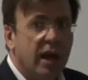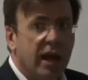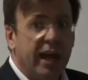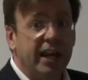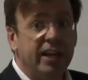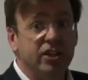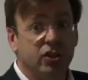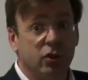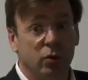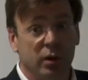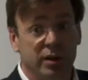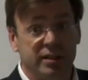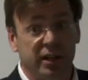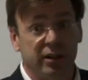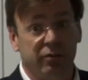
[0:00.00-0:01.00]
into a
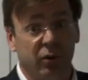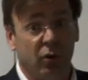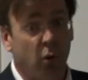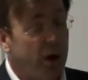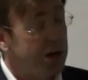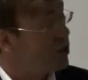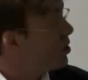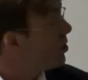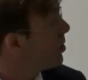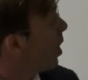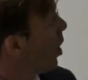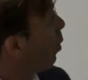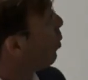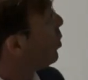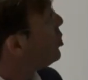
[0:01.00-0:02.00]
set of equations
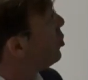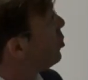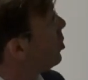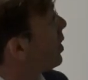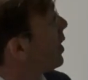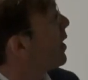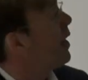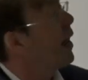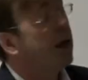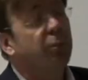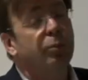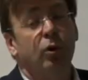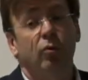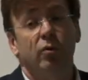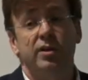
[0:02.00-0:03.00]
which can help
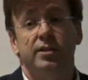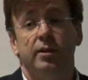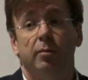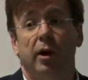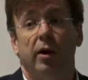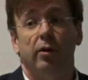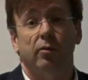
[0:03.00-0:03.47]
you reason about the